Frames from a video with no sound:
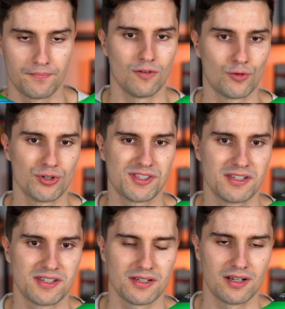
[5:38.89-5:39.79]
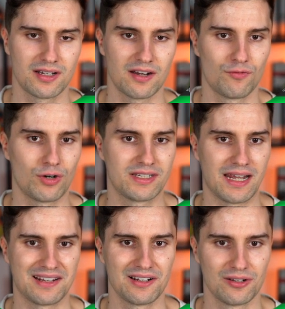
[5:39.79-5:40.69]
Of course, this kind of
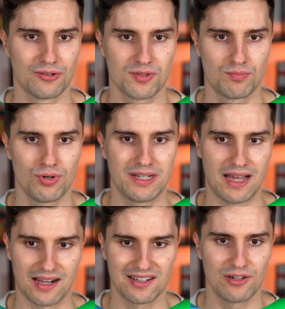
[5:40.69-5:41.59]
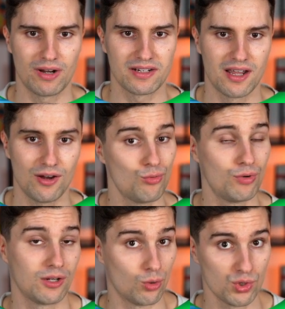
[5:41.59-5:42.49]
rectangle looks pretty ugly right now.
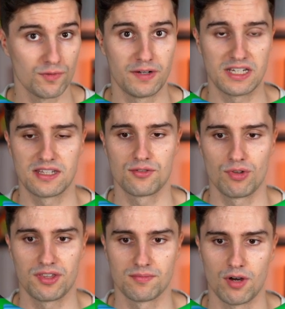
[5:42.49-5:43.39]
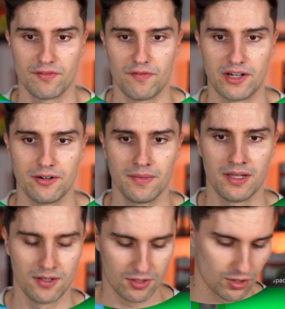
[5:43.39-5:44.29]
We can also fix this with this modifier.
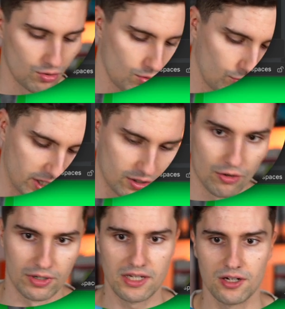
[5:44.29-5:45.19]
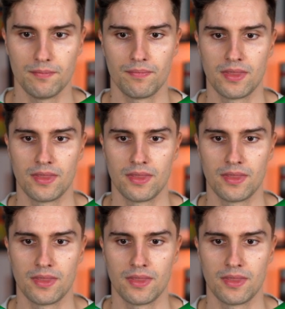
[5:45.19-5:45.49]
So we can go in here.